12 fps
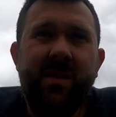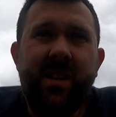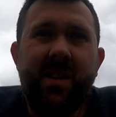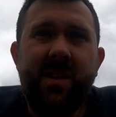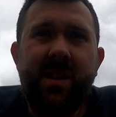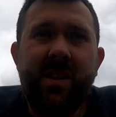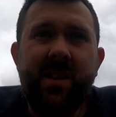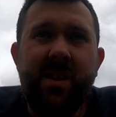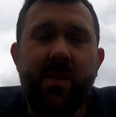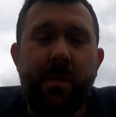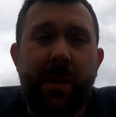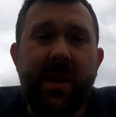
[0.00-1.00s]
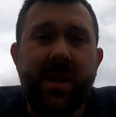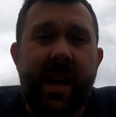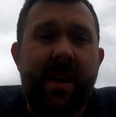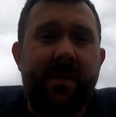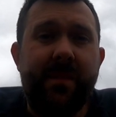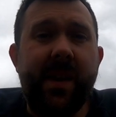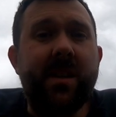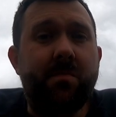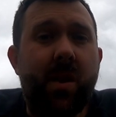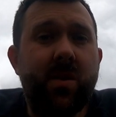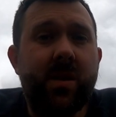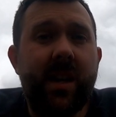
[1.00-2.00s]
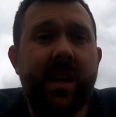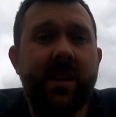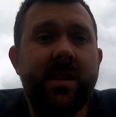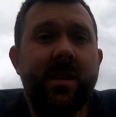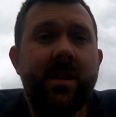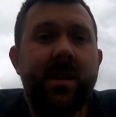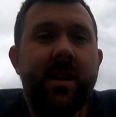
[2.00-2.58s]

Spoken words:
You know, the bees can fix most things,